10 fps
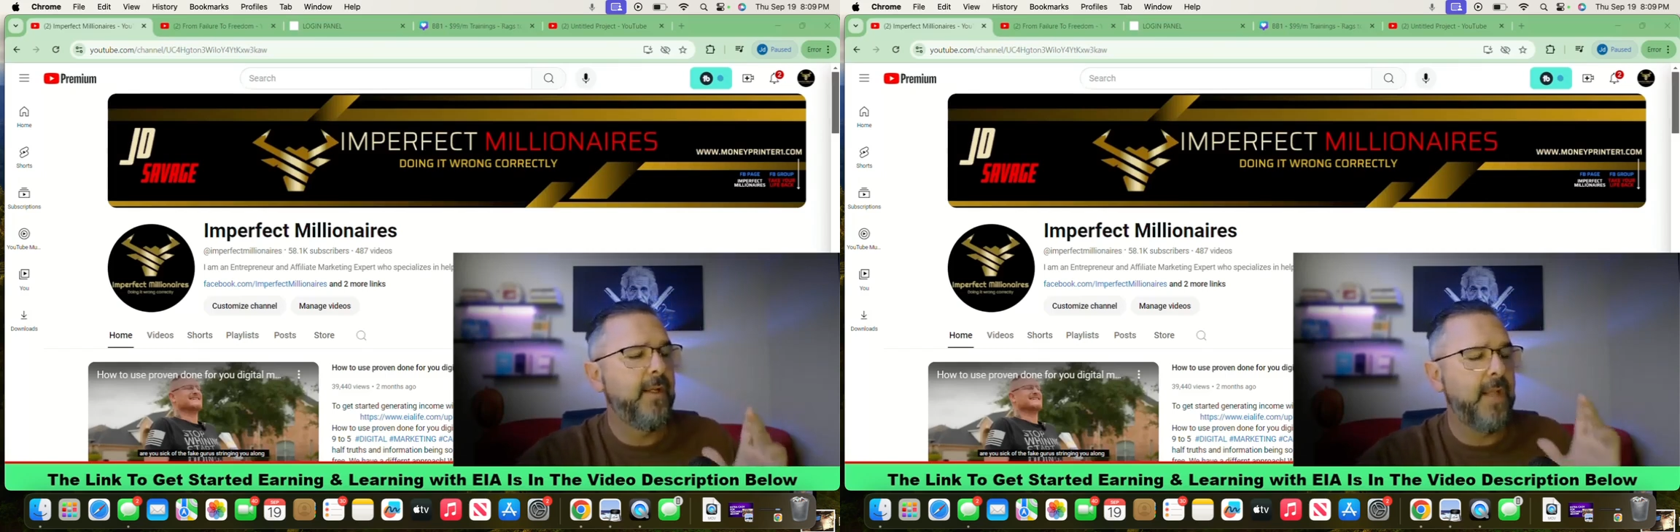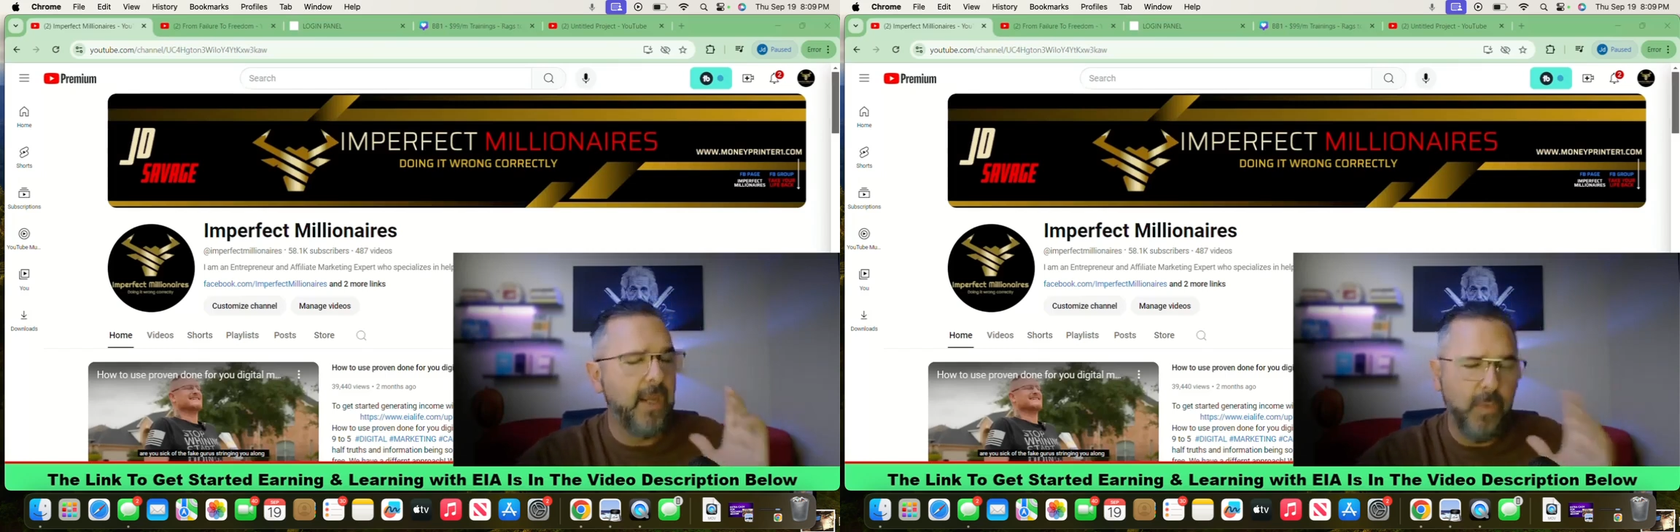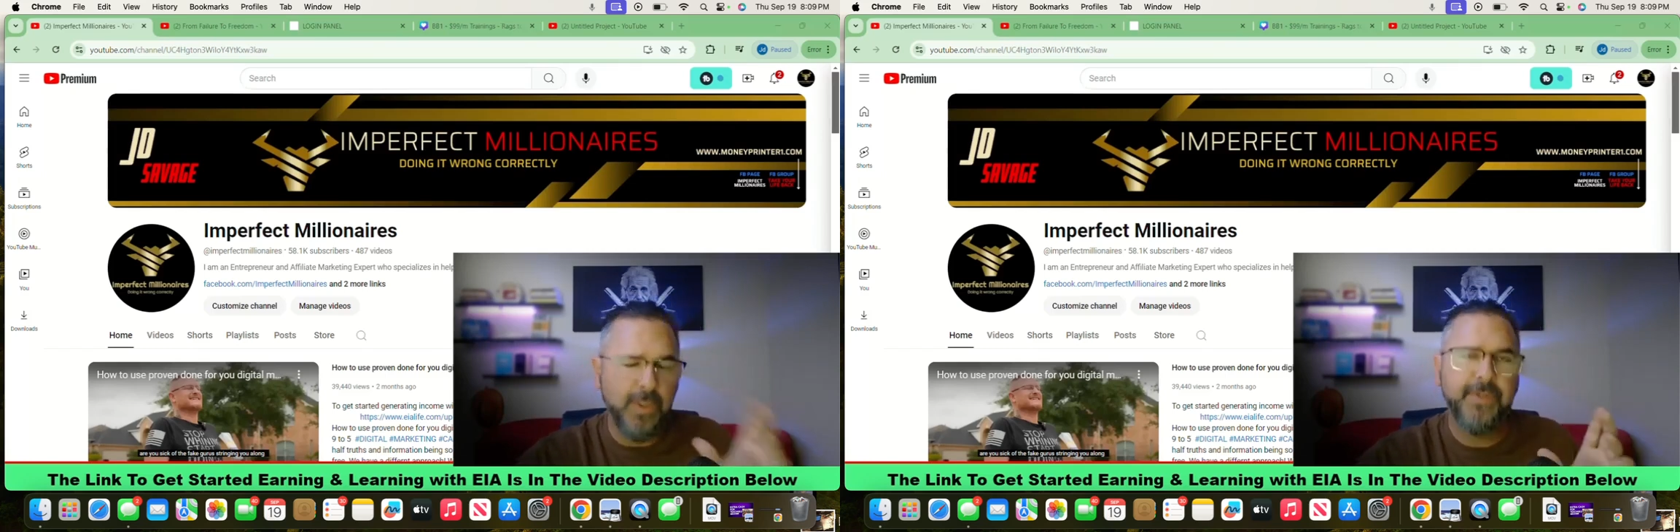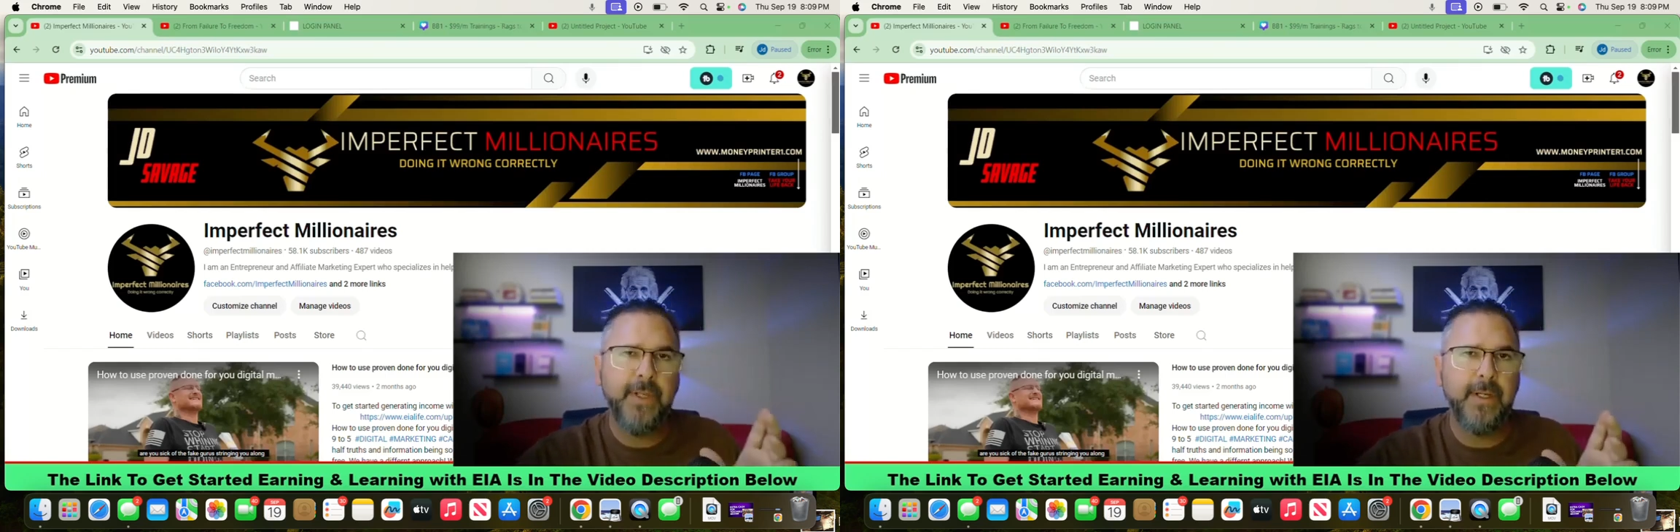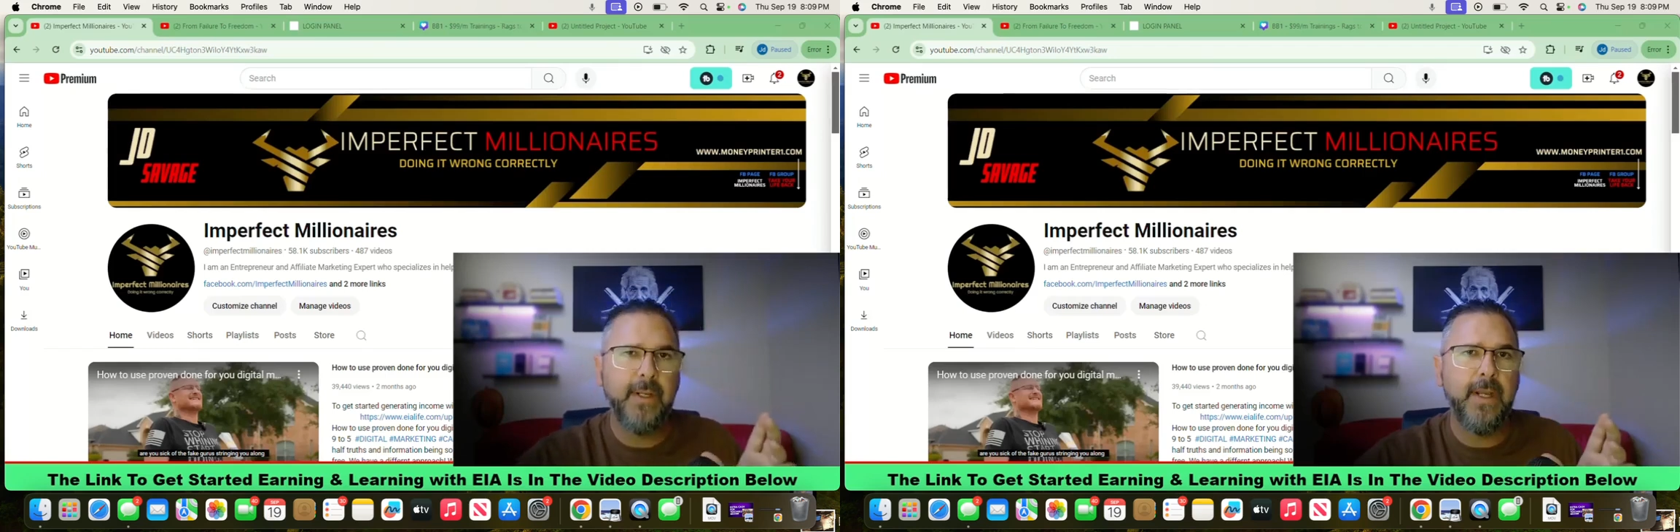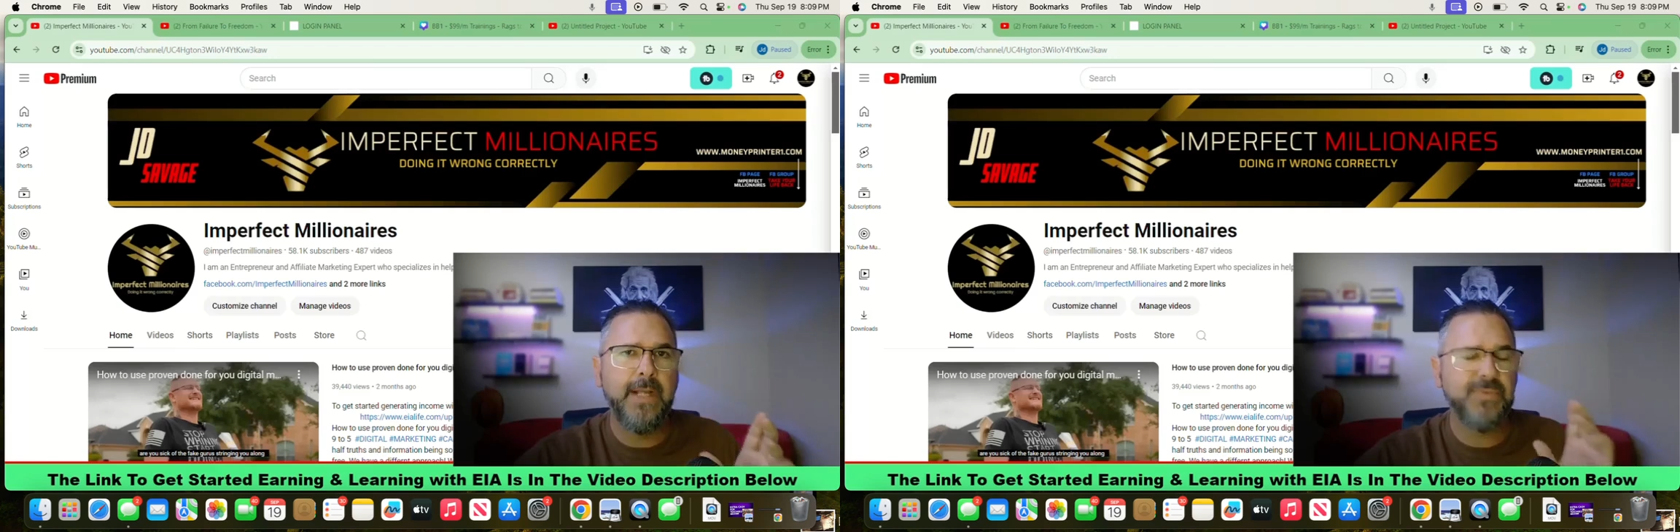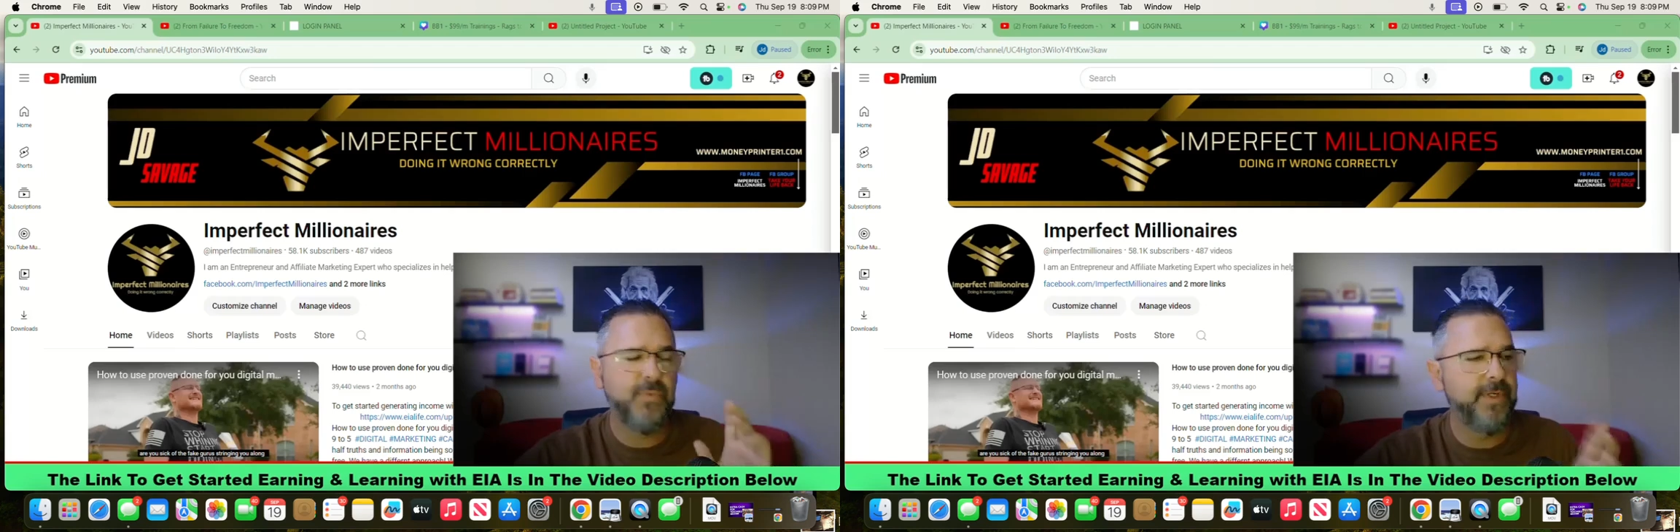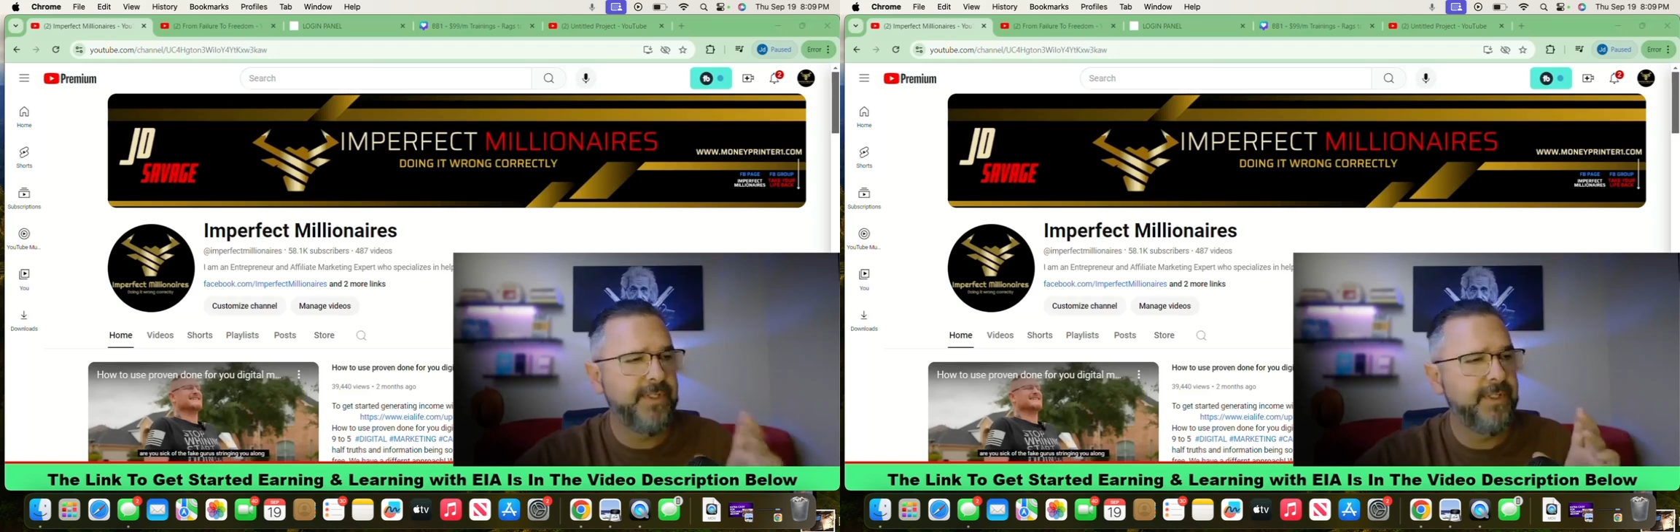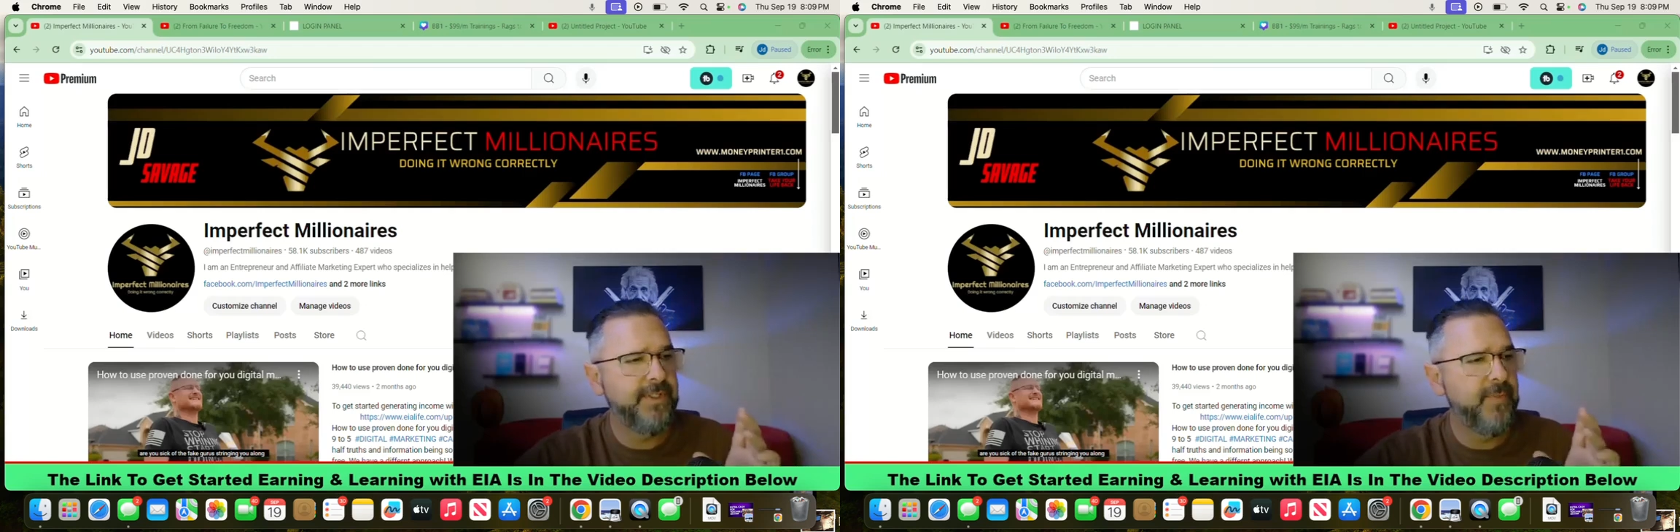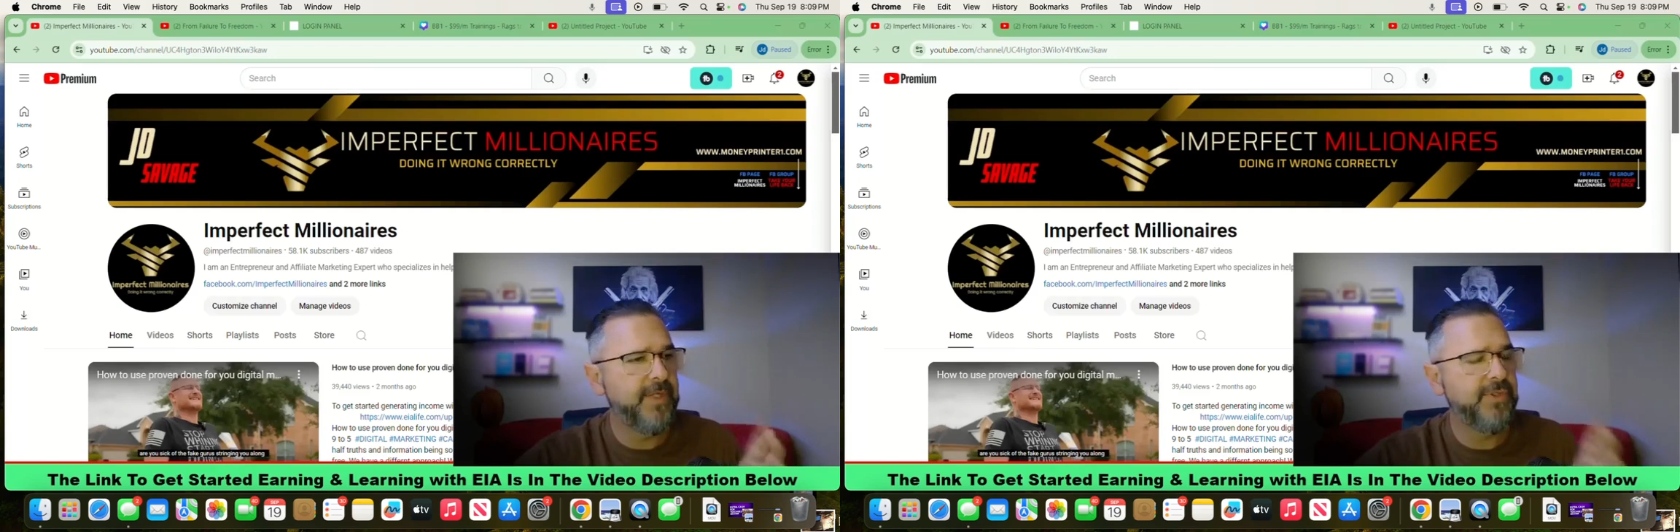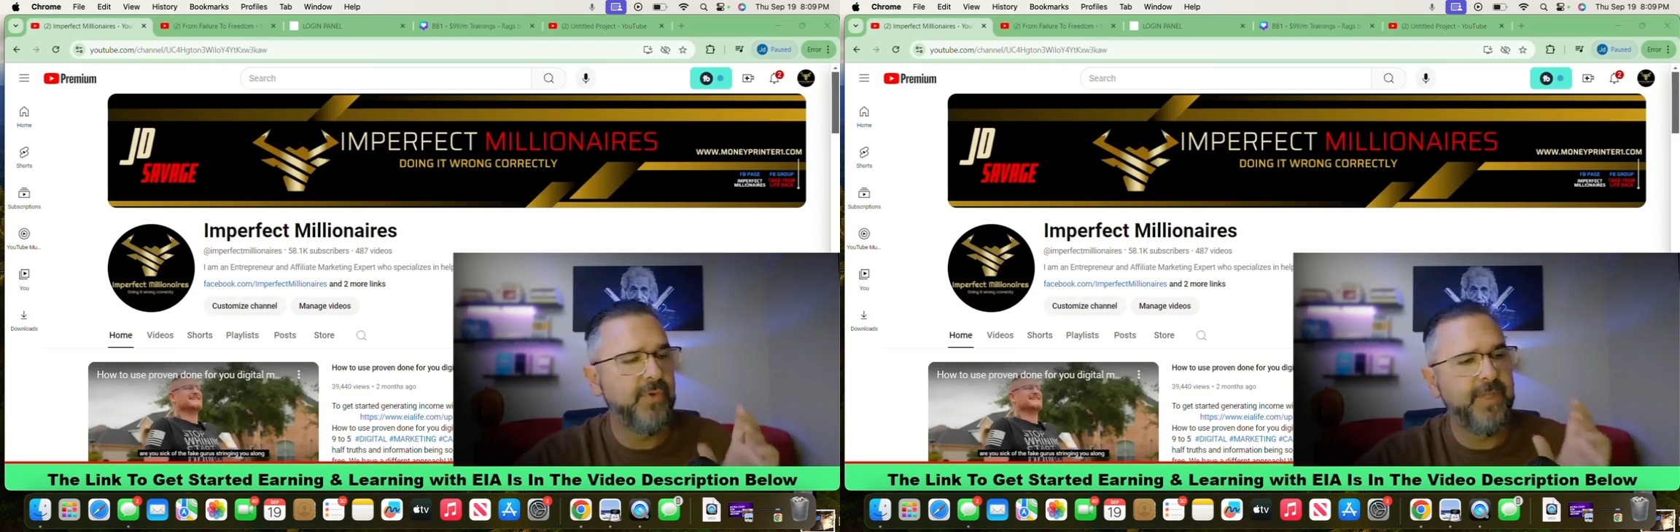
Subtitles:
I will do it. I just wanted to make sure